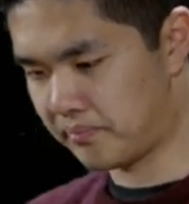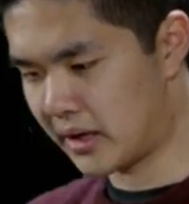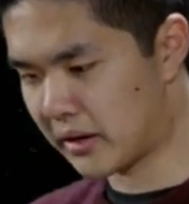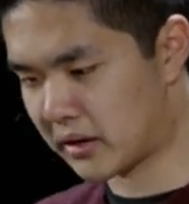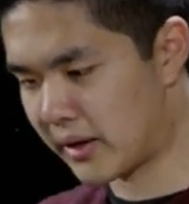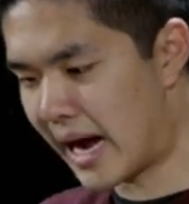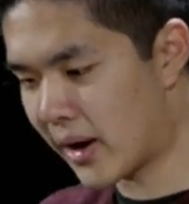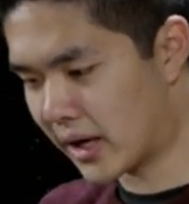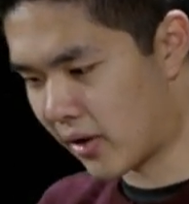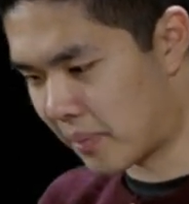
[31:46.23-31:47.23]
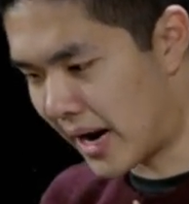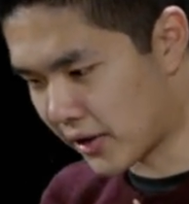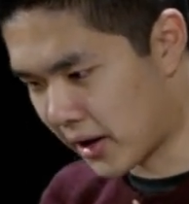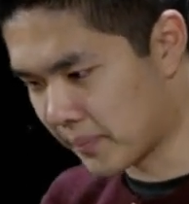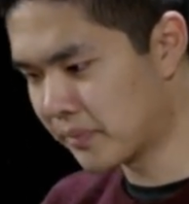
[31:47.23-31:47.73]
So now I can run
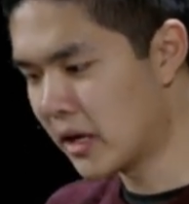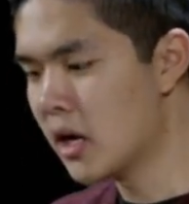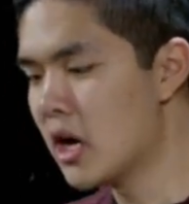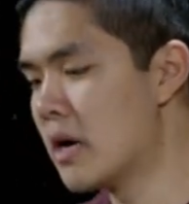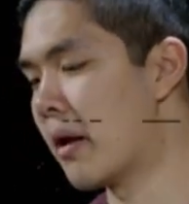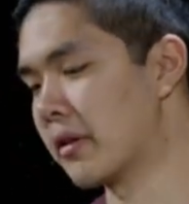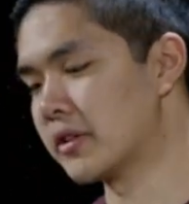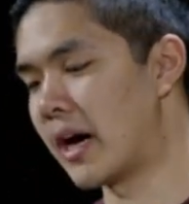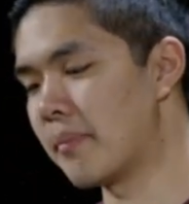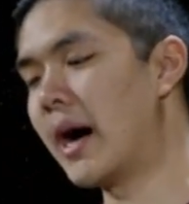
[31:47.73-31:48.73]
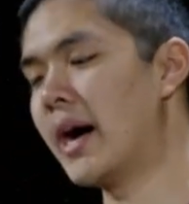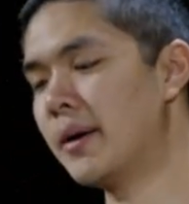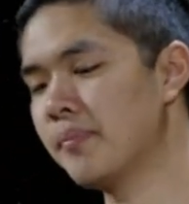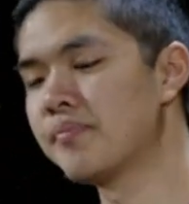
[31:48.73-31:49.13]
Python puzzle.py,